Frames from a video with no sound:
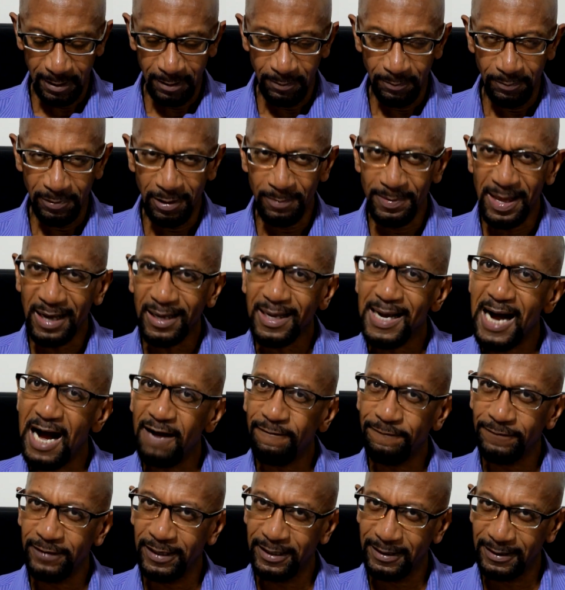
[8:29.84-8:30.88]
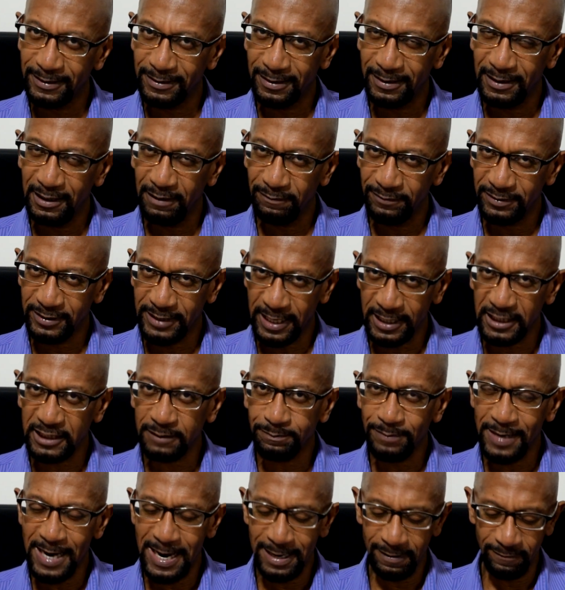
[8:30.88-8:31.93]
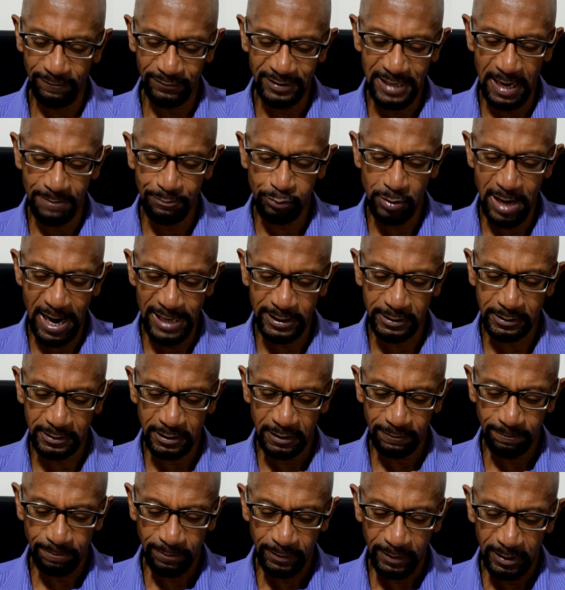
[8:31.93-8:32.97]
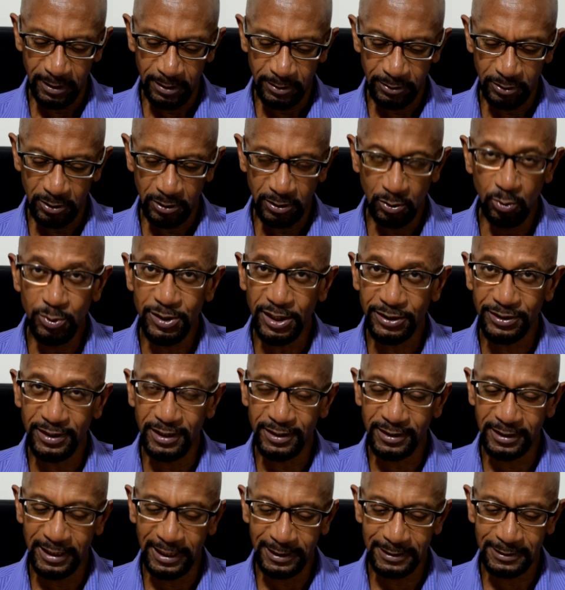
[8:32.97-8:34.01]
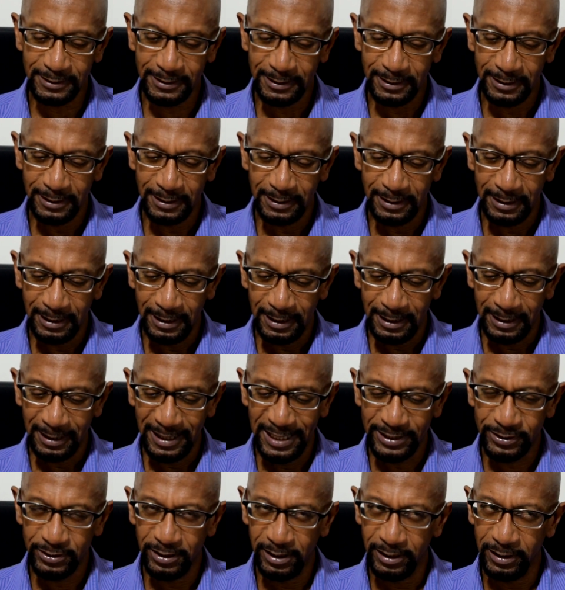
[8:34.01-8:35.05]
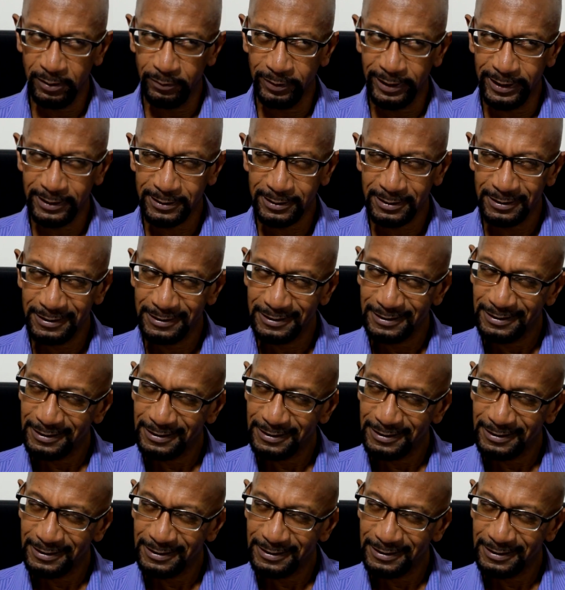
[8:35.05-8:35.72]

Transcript: well, I'm not confident. Second spot, that price, 266. That's in the U.S.